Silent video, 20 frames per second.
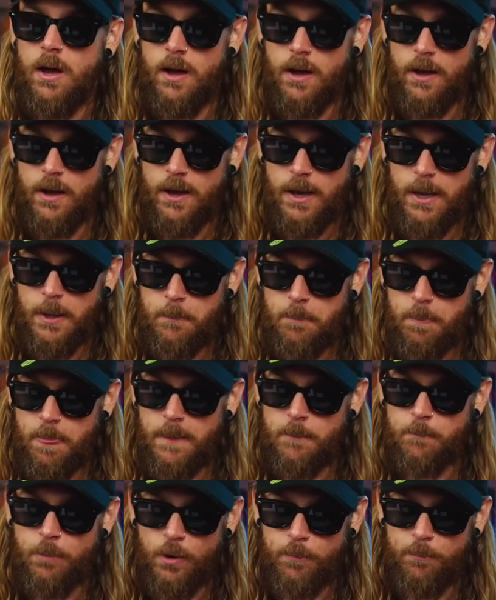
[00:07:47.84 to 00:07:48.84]
um,
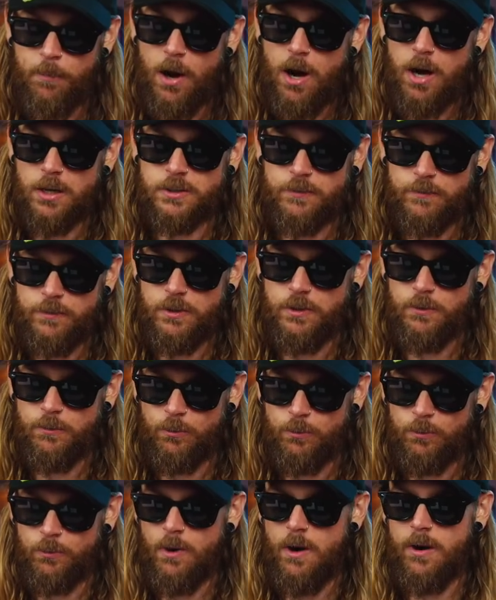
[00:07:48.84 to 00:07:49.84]
burp box if
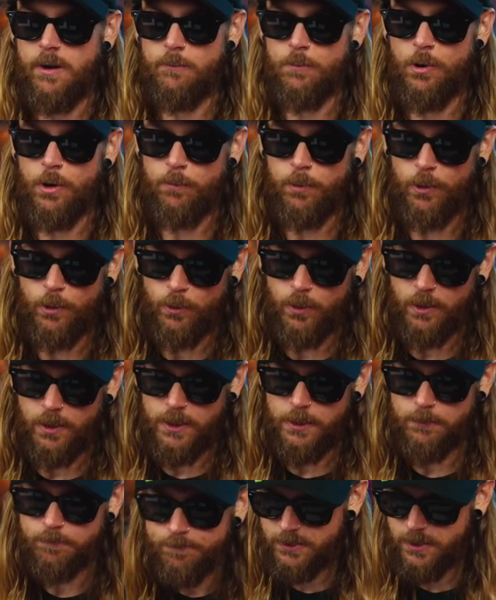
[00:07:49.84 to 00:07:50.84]
you're running burp
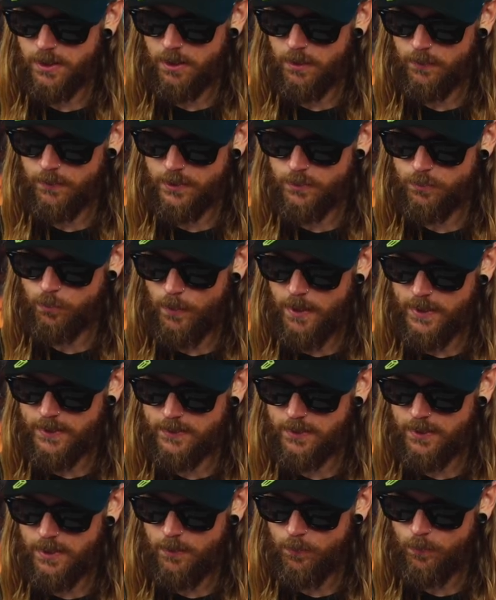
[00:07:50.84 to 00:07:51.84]
locally. So this
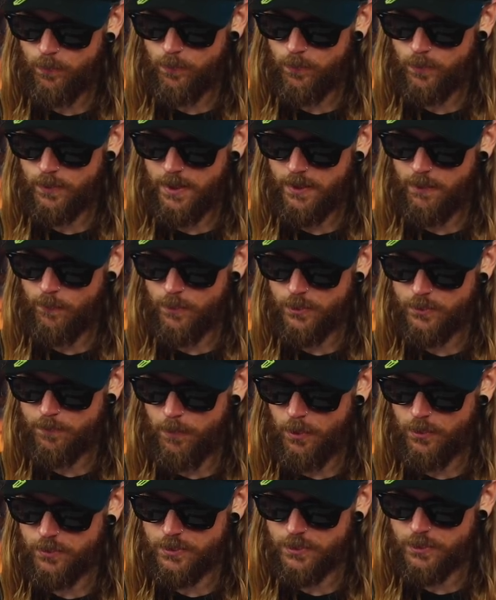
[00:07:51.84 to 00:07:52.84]
write up, what kind of
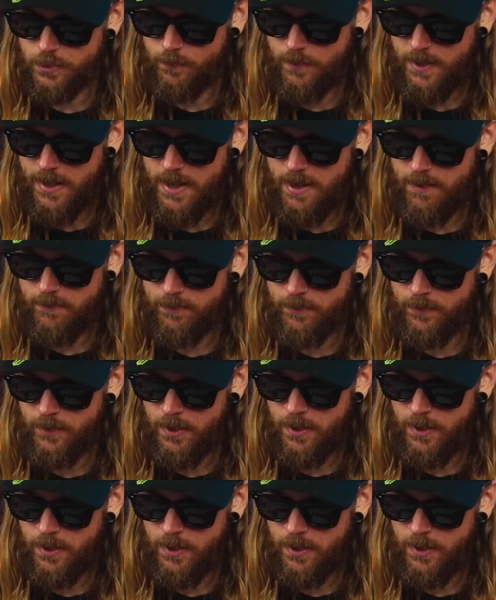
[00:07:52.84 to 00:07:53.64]
responses do we have?